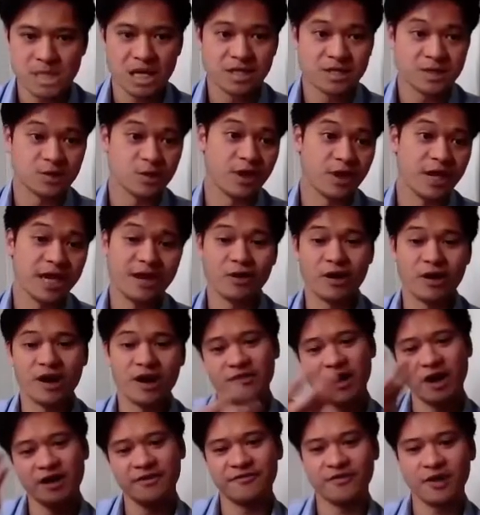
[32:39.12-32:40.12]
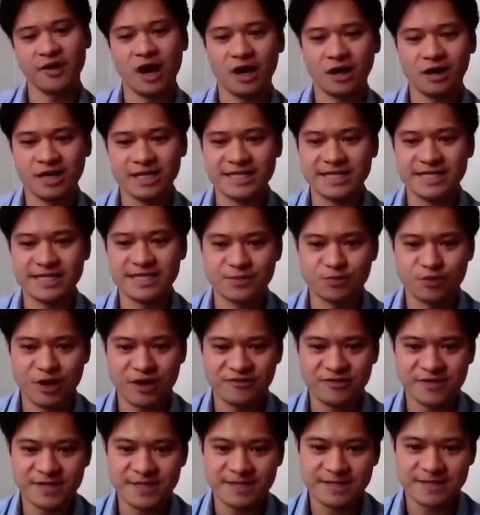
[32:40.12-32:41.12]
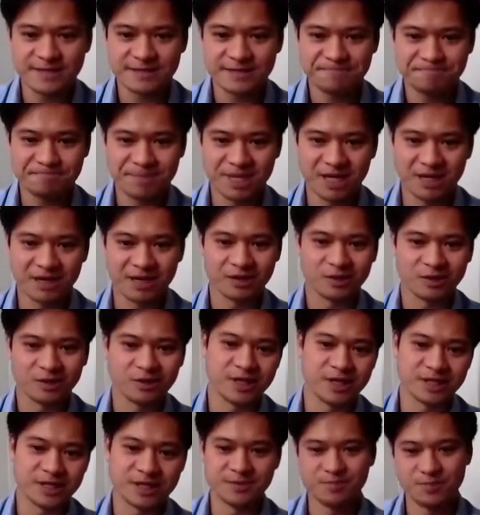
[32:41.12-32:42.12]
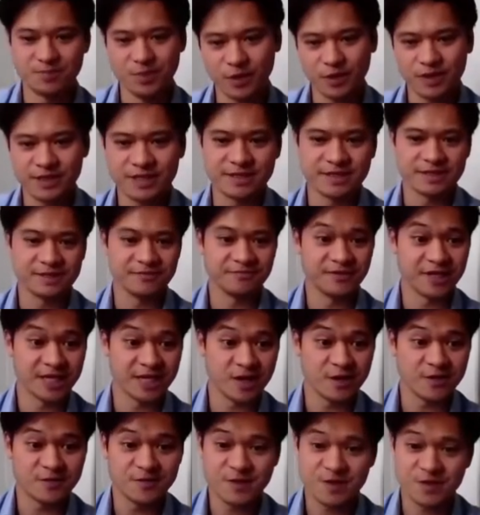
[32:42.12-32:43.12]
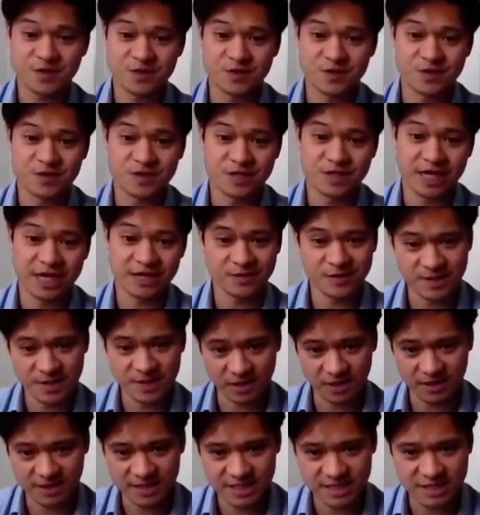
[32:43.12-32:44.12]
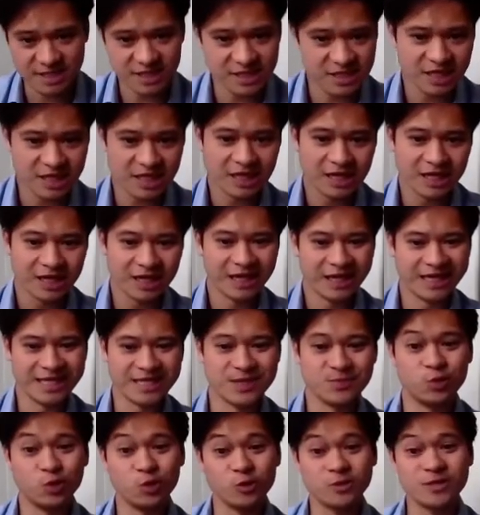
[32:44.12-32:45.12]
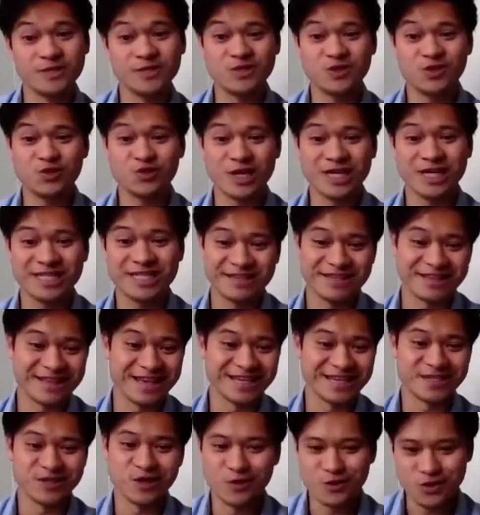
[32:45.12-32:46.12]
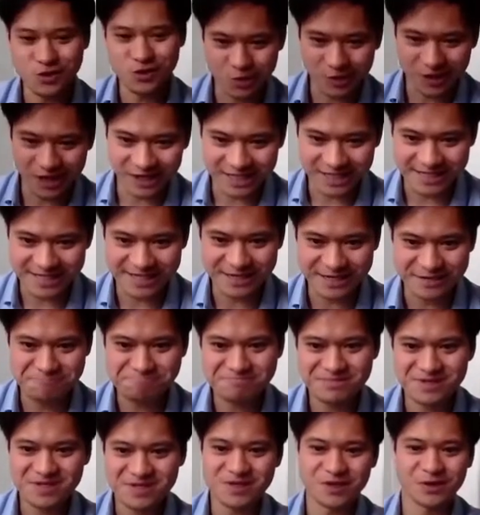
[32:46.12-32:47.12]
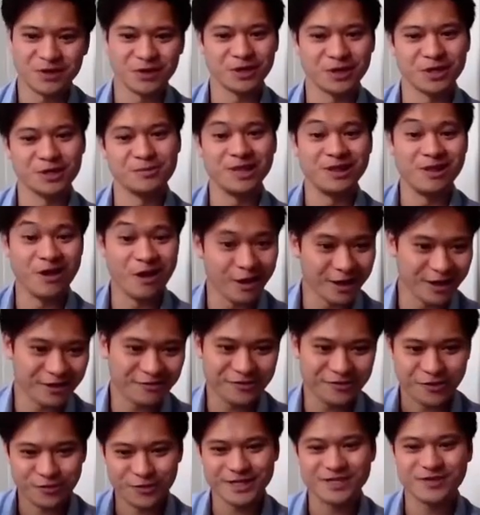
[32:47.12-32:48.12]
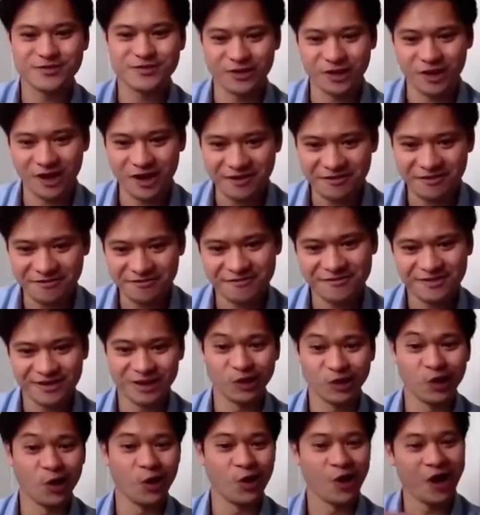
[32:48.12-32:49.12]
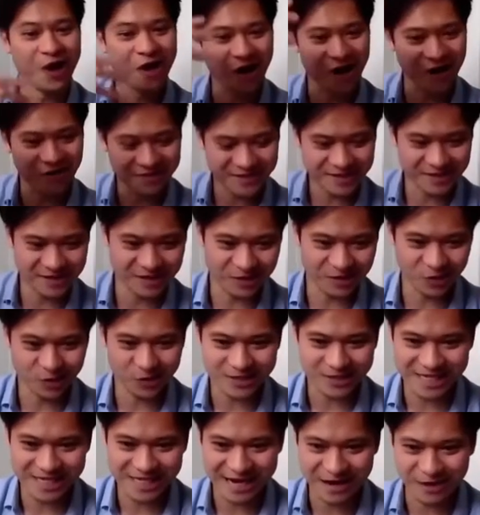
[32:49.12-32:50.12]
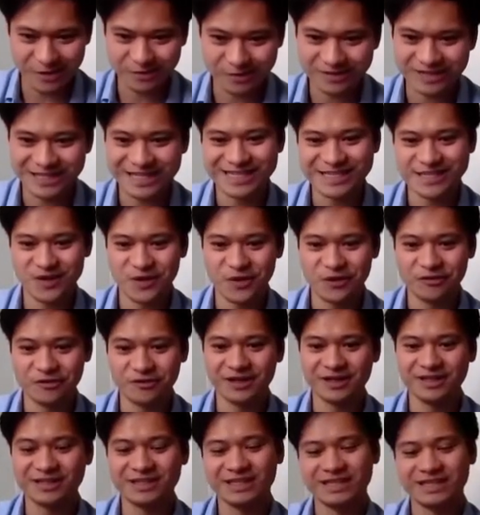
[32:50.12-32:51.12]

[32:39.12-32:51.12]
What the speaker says: So here I've highlighted some references, including some books and some videos to get you started. It's important to stress that there's no shortcuts here. So you're going to be learning for the rest of your life, long after the lockdown is over.